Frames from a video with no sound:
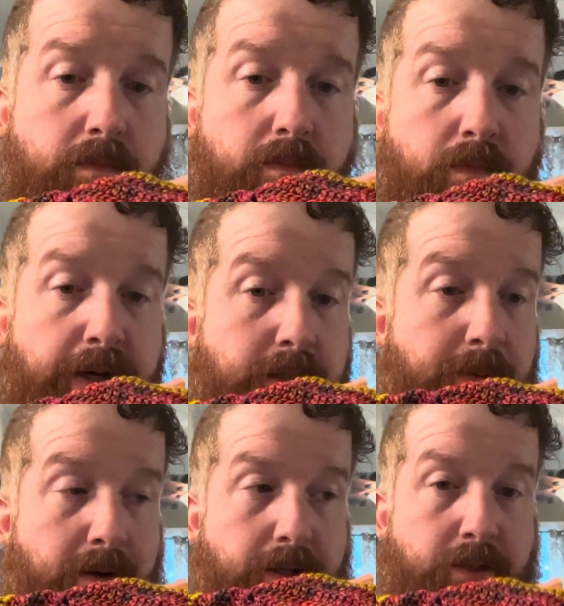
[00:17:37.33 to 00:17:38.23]
My
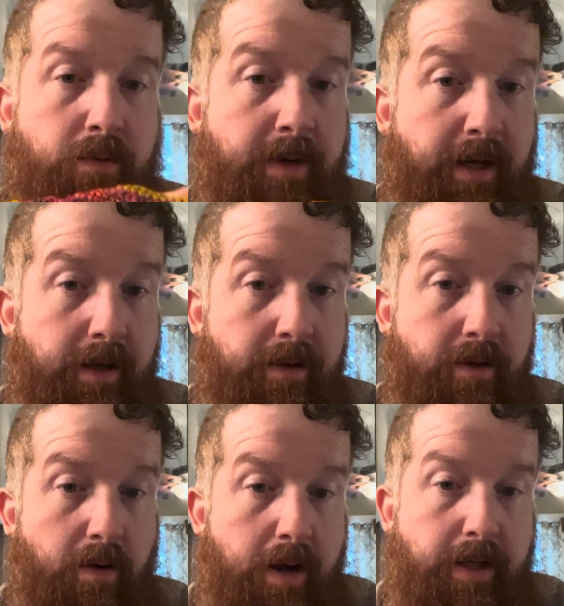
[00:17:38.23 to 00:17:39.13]
experience with making the
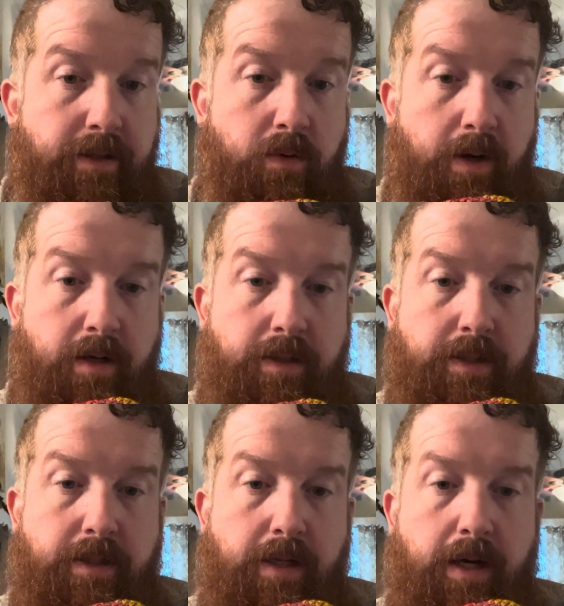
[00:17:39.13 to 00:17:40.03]
granny
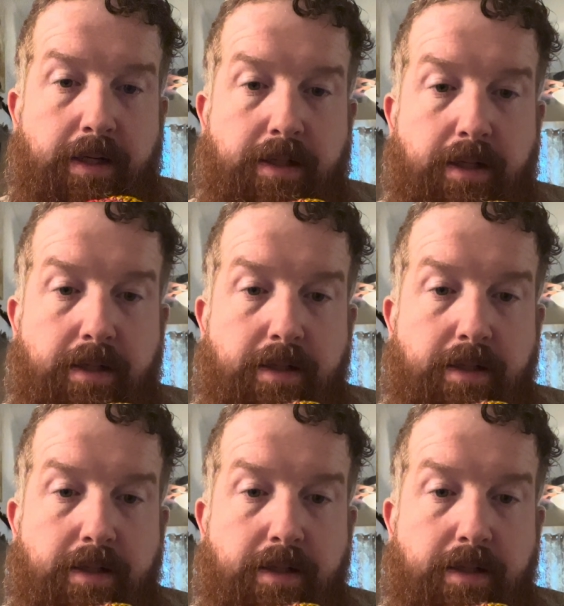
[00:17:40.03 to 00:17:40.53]
squares, I did